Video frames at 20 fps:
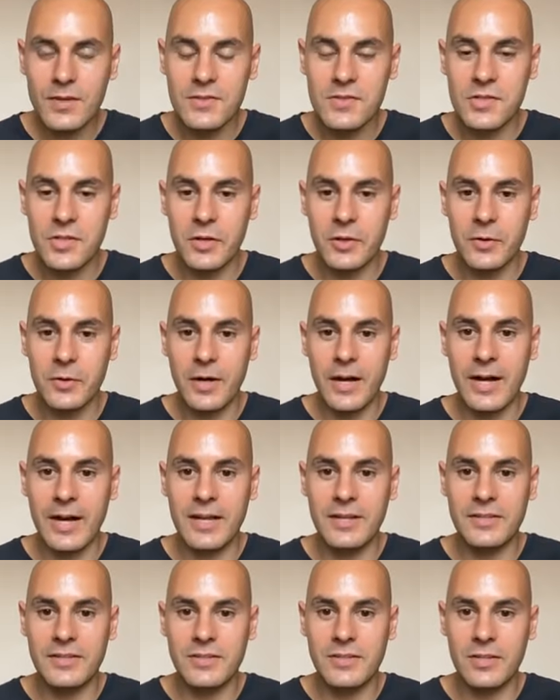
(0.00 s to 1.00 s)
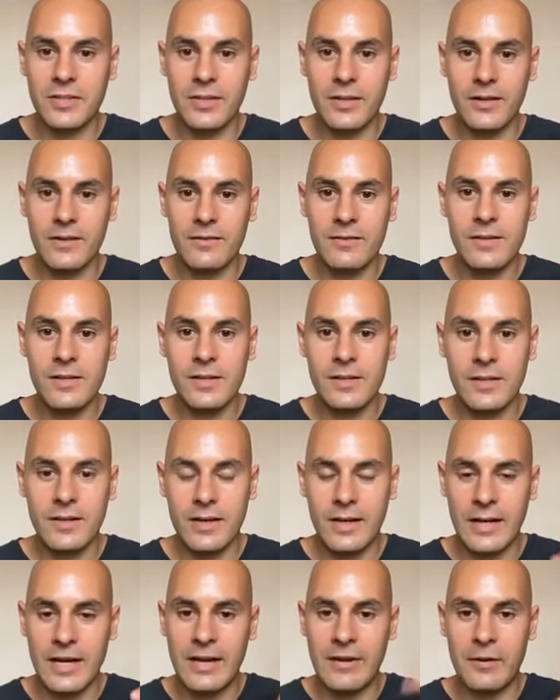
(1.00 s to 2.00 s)
So
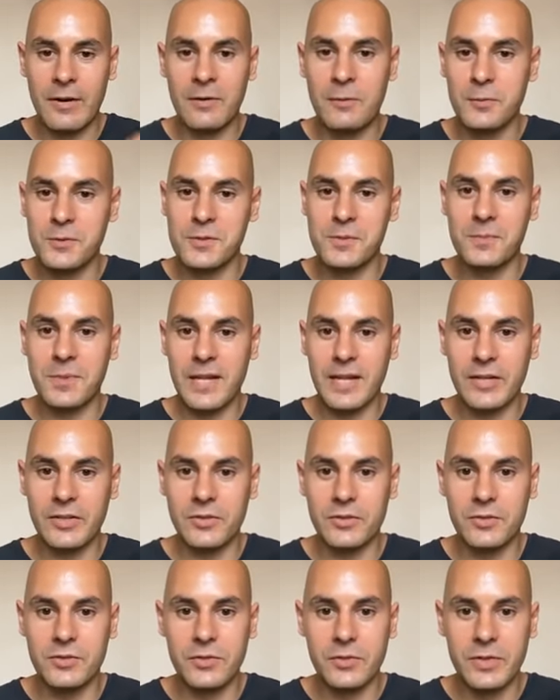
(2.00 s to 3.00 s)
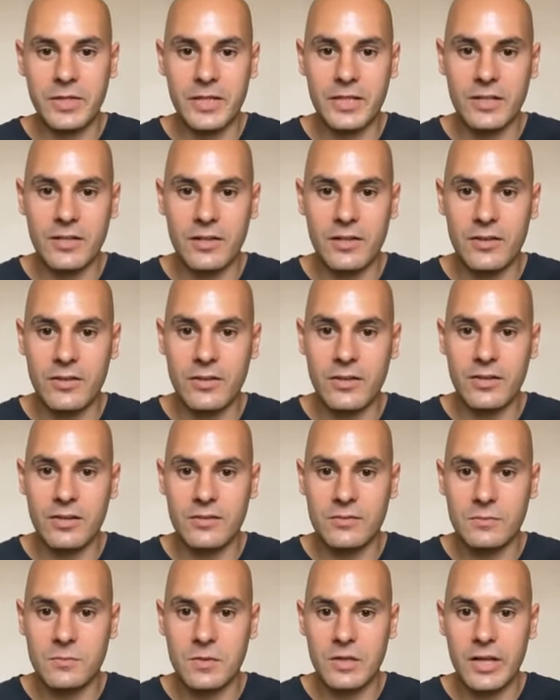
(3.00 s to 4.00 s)
I wasn't planning on doing
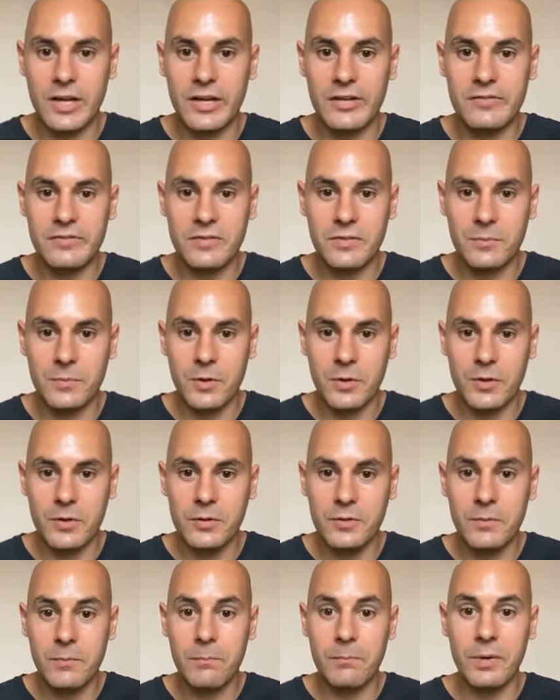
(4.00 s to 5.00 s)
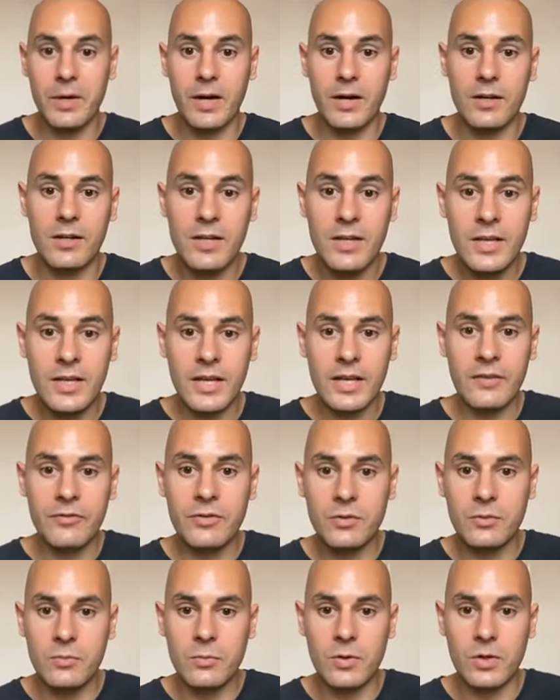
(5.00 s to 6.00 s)
another live tomorrow, but if
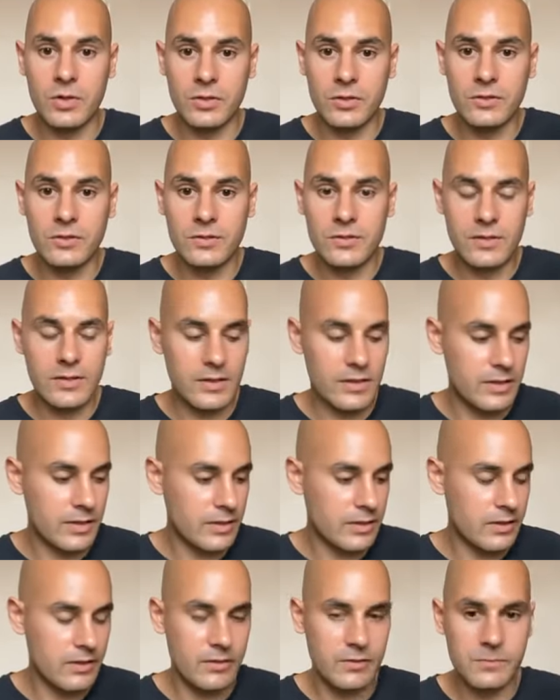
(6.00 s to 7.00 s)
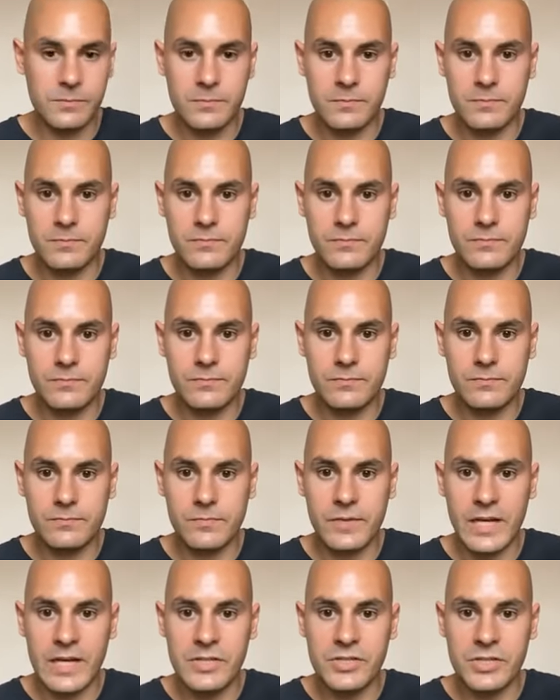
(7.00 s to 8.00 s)
you want,
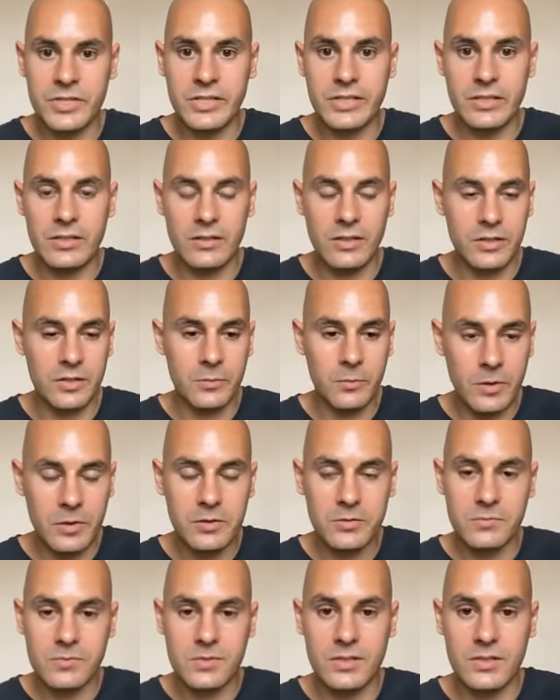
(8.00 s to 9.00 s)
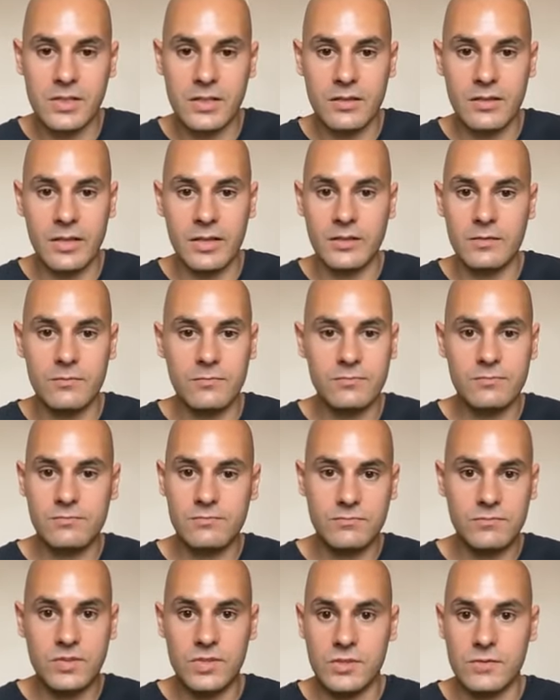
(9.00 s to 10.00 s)
Angelina, like, you're welcome to like
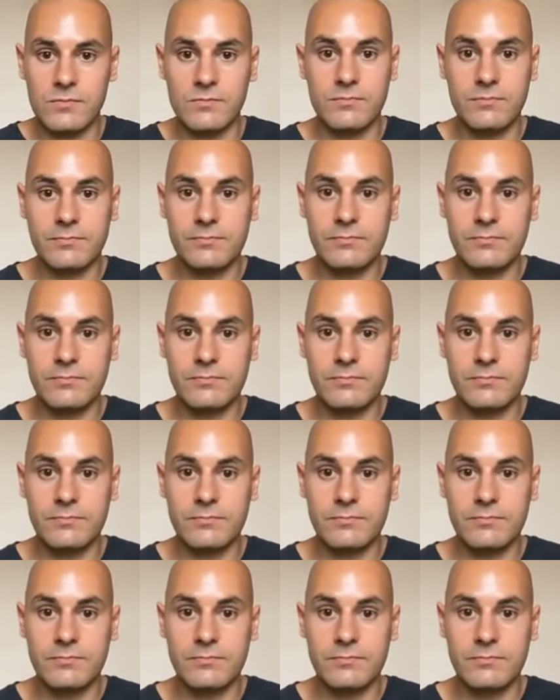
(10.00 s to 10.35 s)
just